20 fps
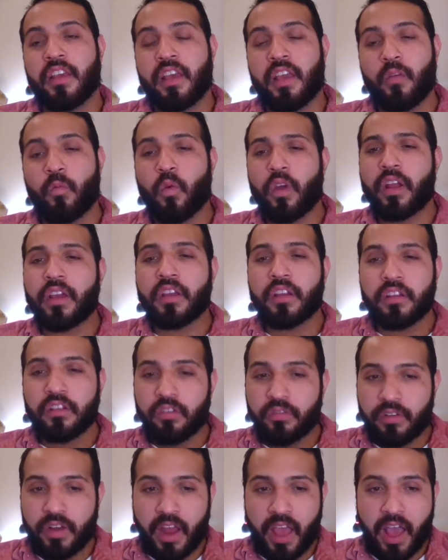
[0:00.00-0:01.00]
And what I'm going to
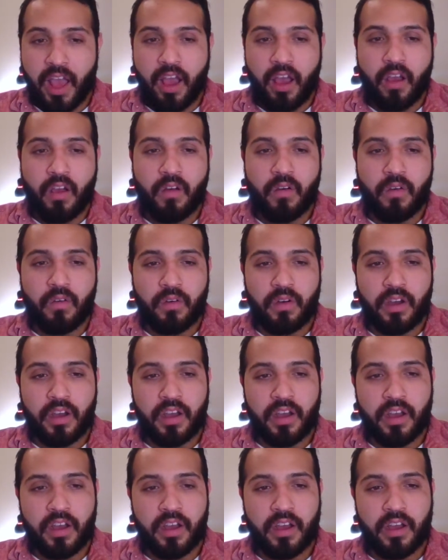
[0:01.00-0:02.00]
do now,
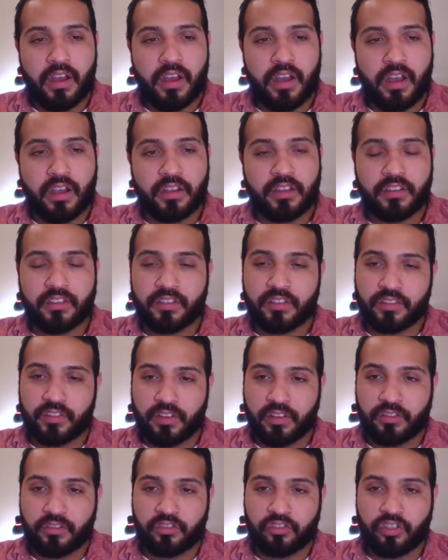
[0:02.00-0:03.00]
I'm going
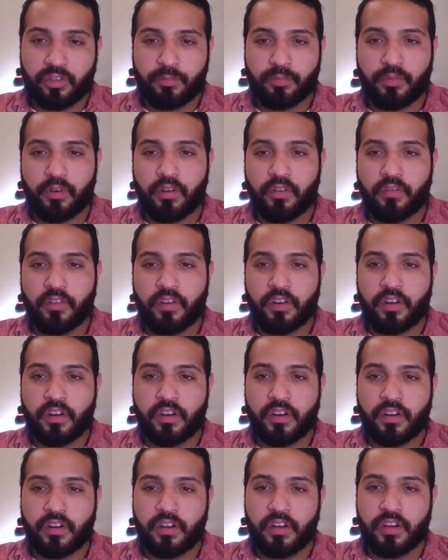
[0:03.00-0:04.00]
to jump
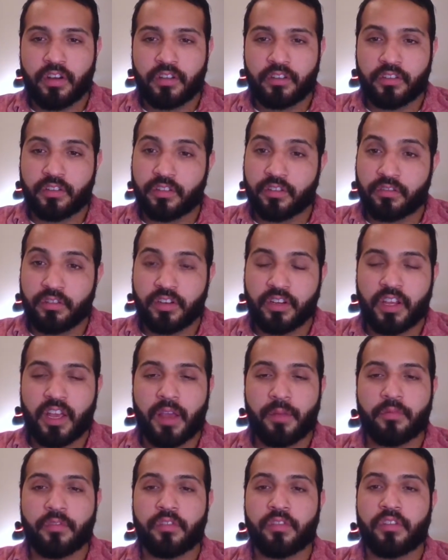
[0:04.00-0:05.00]
over to the screen
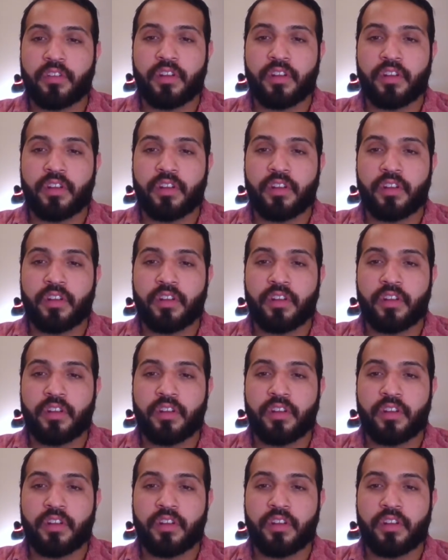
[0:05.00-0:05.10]
capture,